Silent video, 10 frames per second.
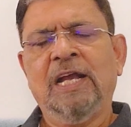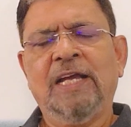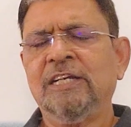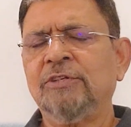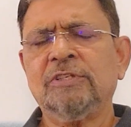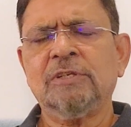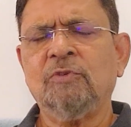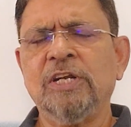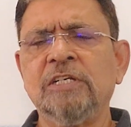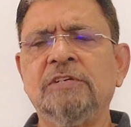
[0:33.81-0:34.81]
And it was a
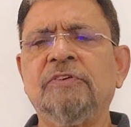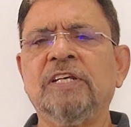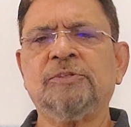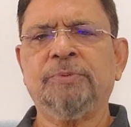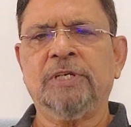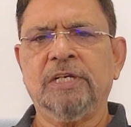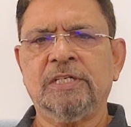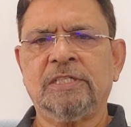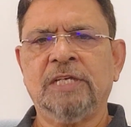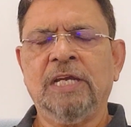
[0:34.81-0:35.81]
wonderful
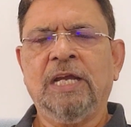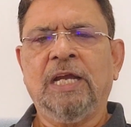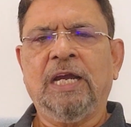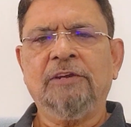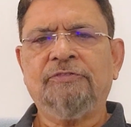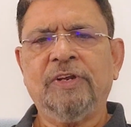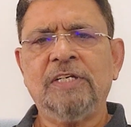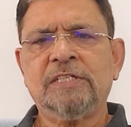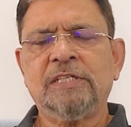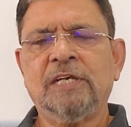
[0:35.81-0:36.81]
experience. I
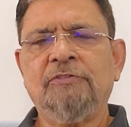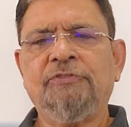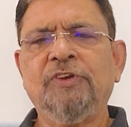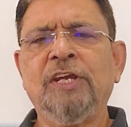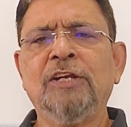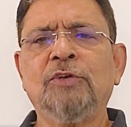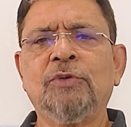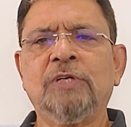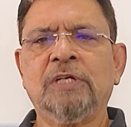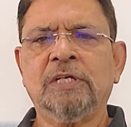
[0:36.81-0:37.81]
felt a
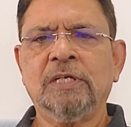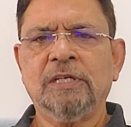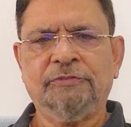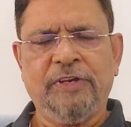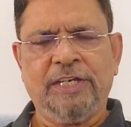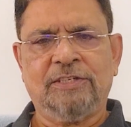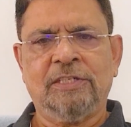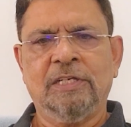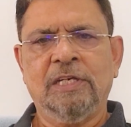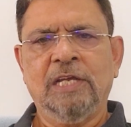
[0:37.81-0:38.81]
feel-good effect,
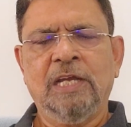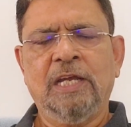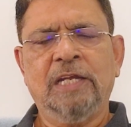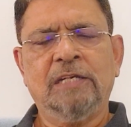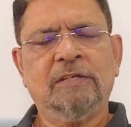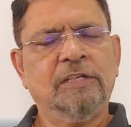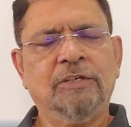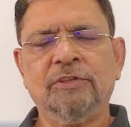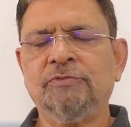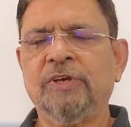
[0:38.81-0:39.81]
and it
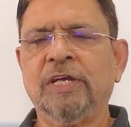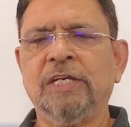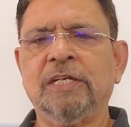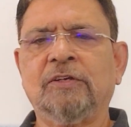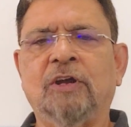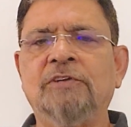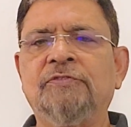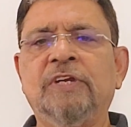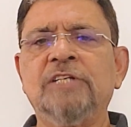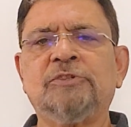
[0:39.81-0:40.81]
was very
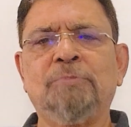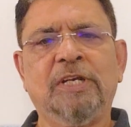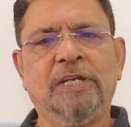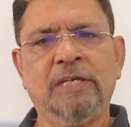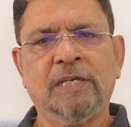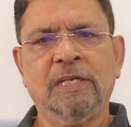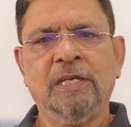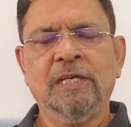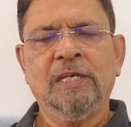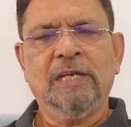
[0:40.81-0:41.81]
confidence-building
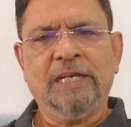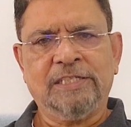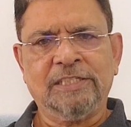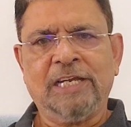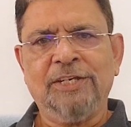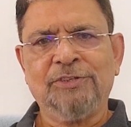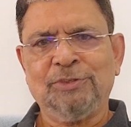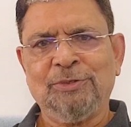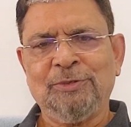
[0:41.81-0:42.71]
exercise.